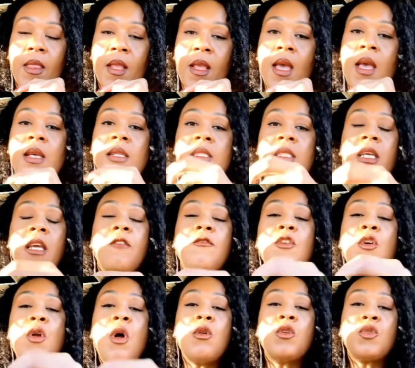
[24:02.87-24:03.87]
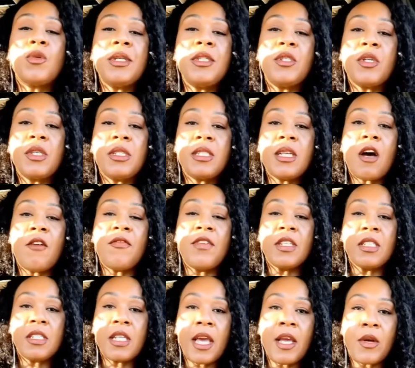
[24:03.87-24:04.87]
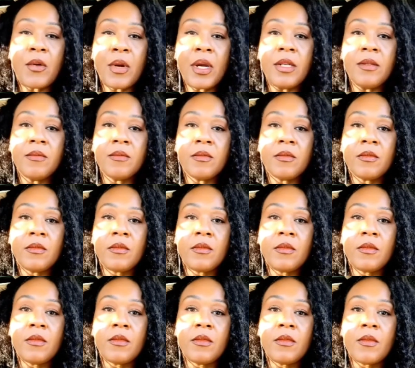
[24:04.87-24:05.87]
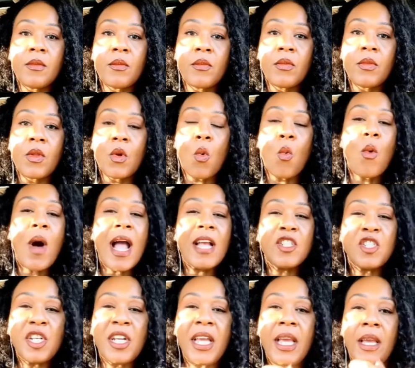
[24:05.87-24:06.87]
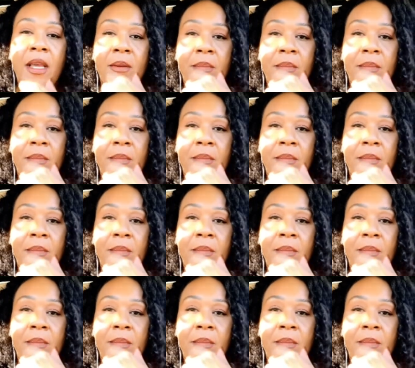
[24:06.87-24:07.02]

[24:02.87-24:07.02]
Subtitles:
See, if you don't treat yourself as sacred, why should he?